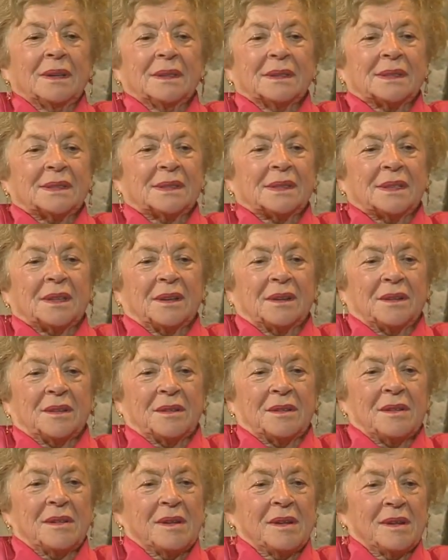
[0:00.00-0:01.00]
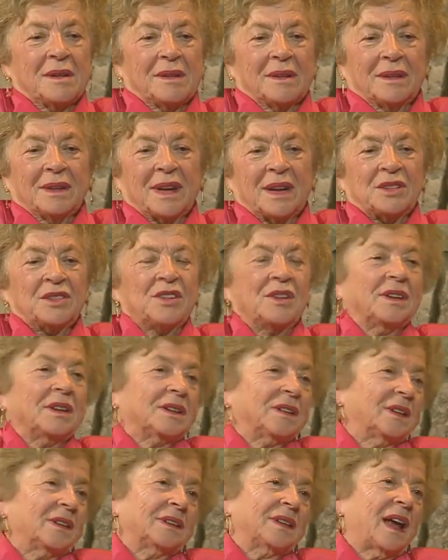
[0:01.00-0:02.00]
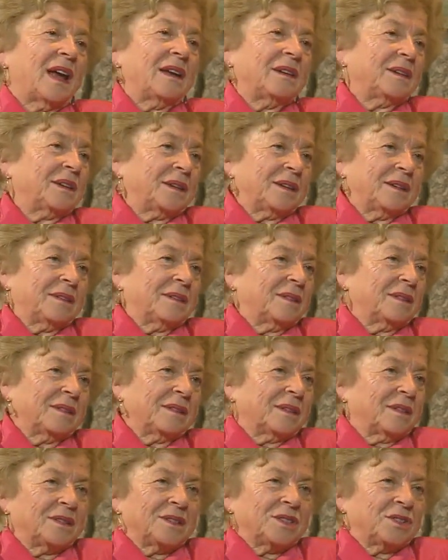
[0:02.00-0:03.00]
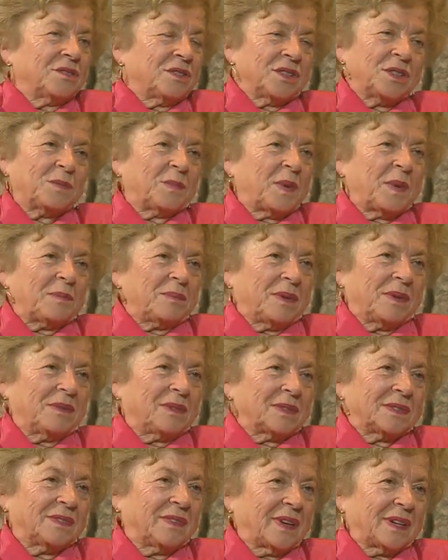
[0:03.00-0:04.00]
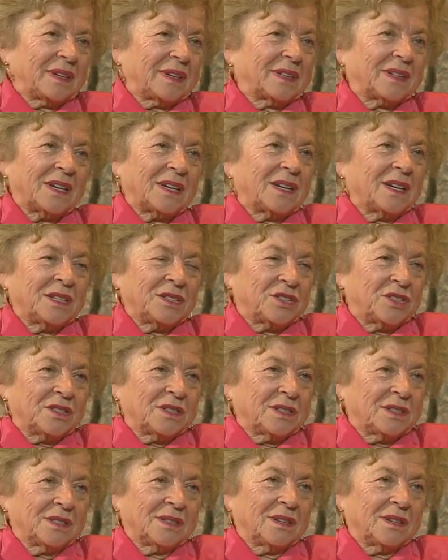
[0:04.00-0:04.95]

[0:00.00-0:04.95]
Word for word: So naturally the town, Jewish people was very religious,